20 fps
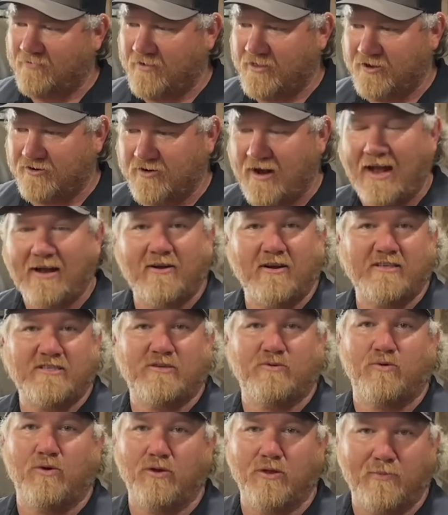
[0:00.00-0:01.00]
in the drag
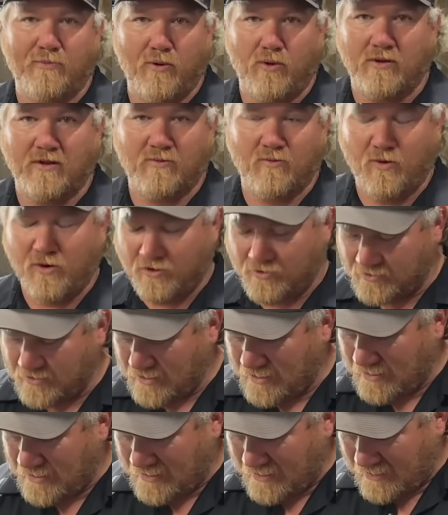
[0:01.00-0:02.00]
racing world, the pulling world.
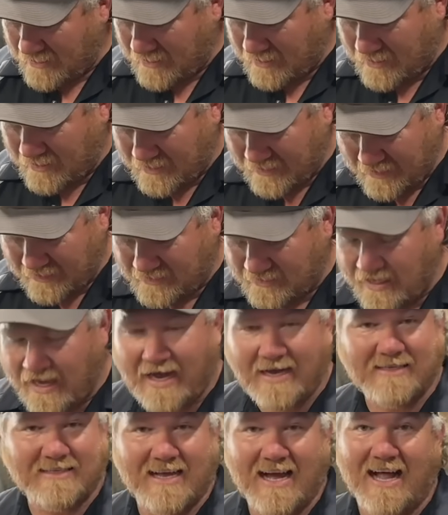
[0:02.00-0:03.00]
These
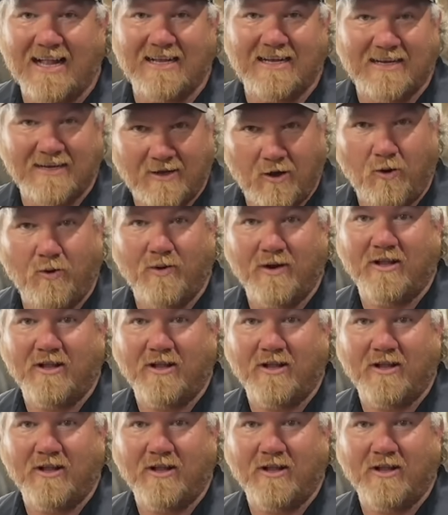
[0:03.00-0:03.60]
guys got it going